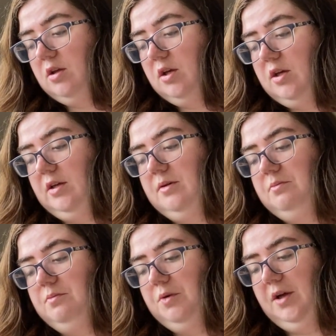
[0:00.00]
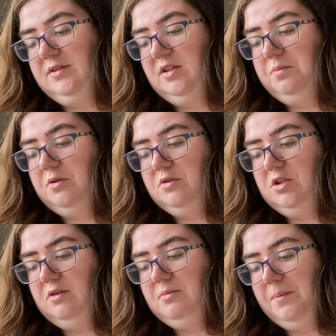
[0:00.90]
But I did put
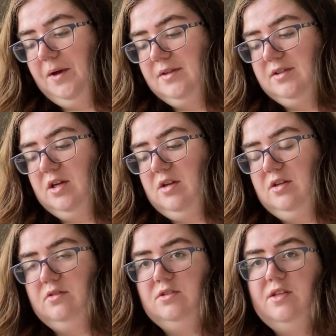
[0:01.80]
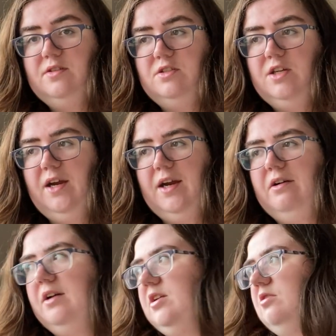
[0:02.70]
2 in my basket and it since
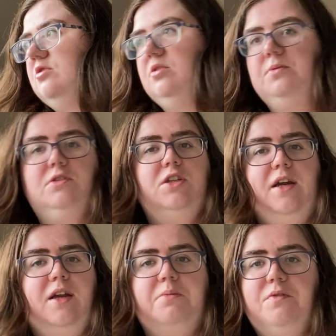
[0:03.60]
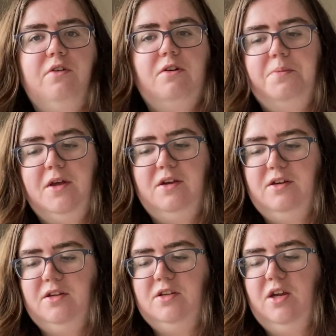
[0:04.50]
checkout I didn't double check it before I
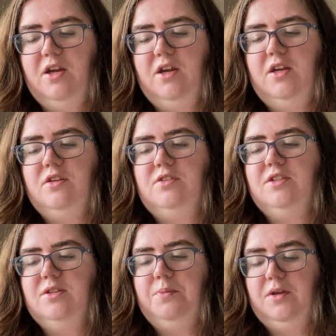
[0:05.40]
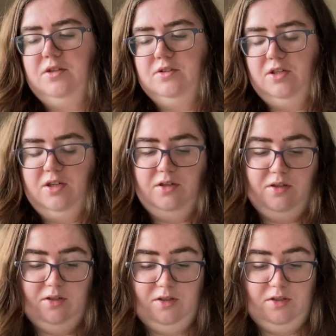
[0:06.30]
paid. It disappeared.
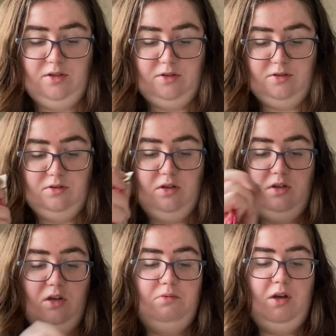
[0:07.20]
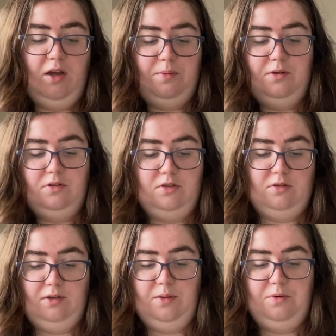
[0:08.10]
So I don't know what happened
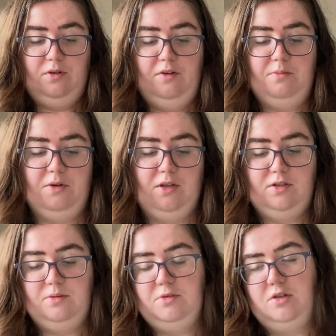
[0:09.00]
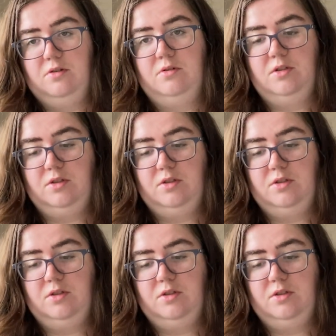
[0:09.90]
to it, but never mind, I'm not